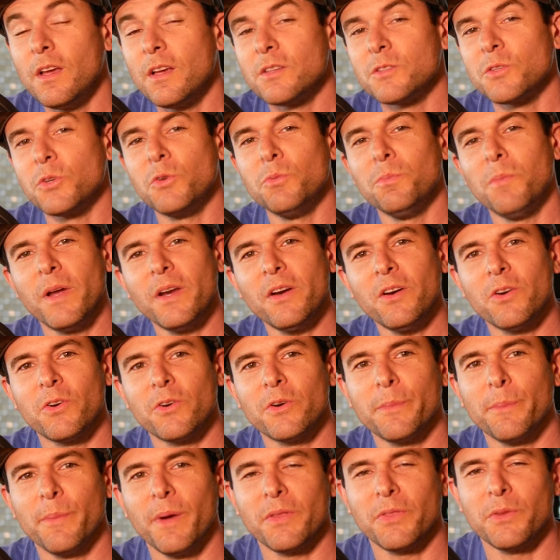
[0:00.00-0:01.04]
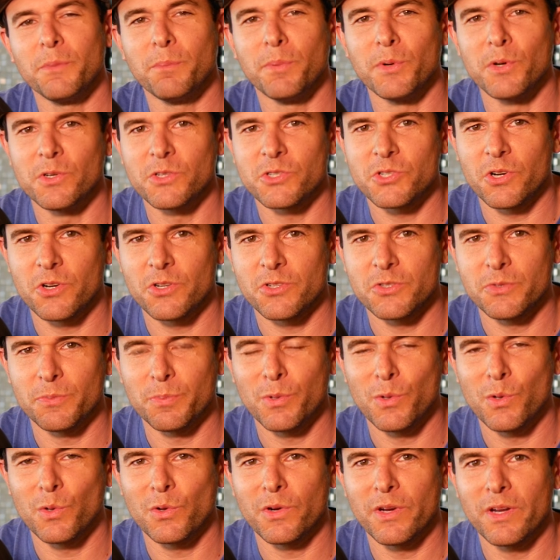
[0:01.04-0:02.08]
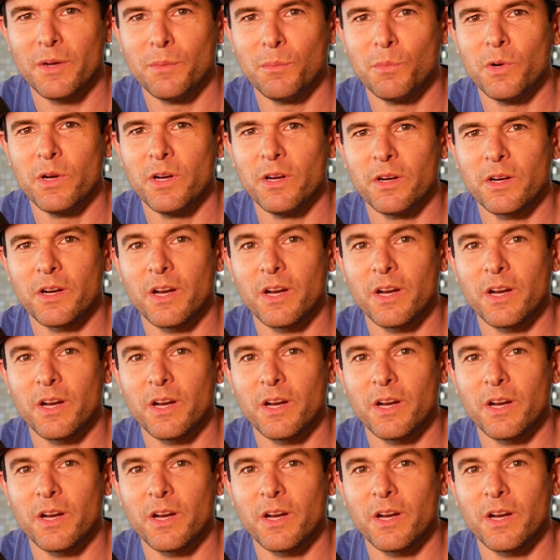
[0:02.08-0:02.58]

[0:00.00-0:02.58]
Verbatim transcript: So you might have heard about the Bird charger program, where